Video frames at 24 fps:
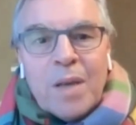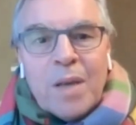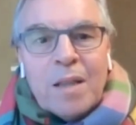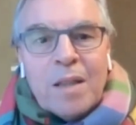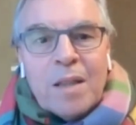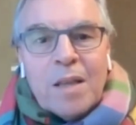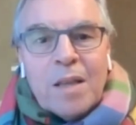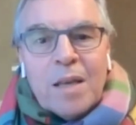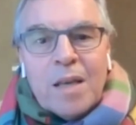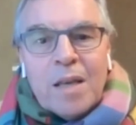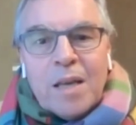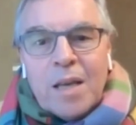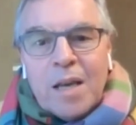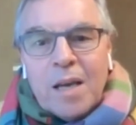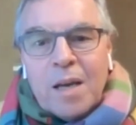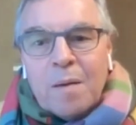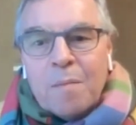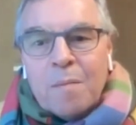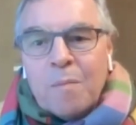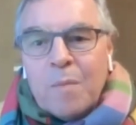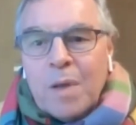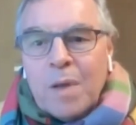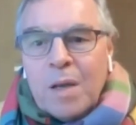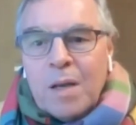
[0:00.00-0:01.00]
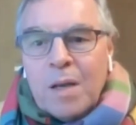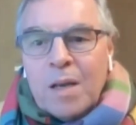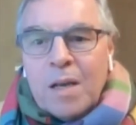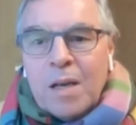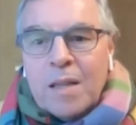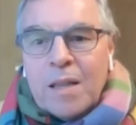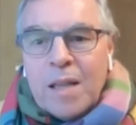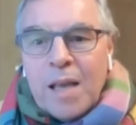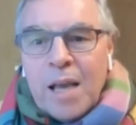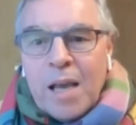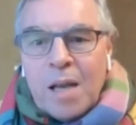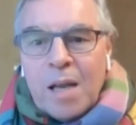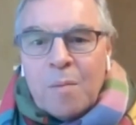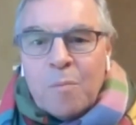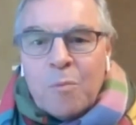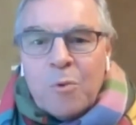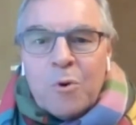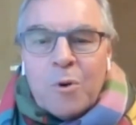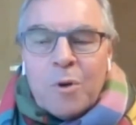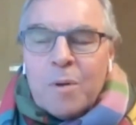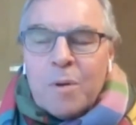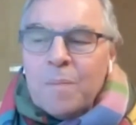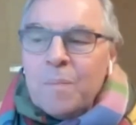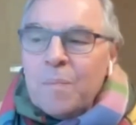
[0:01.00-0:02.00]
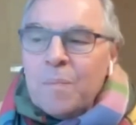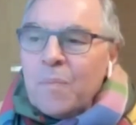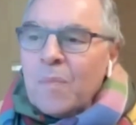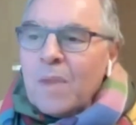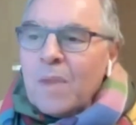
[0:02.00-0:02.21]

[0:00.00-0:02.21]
in the handbook.